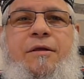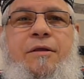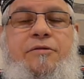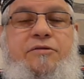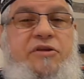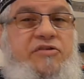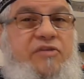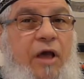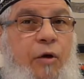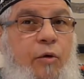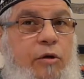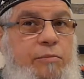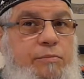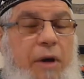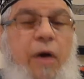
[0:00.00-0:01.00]
This is
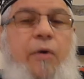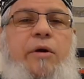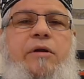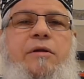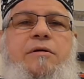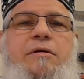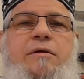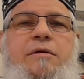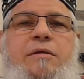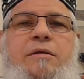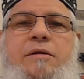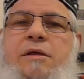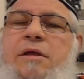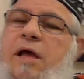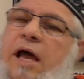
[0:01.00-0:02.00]
our power,
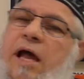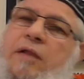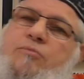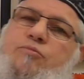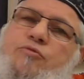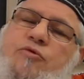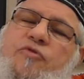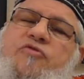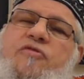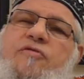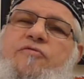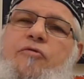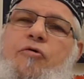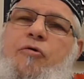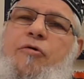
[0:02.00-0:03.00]
and most
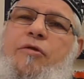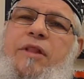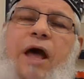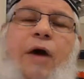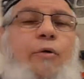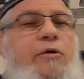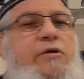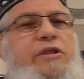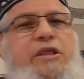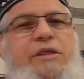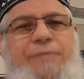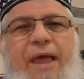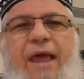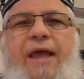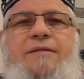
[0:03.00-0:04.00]
of all, our
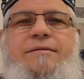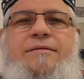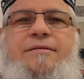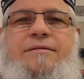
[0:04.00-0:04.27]
iman.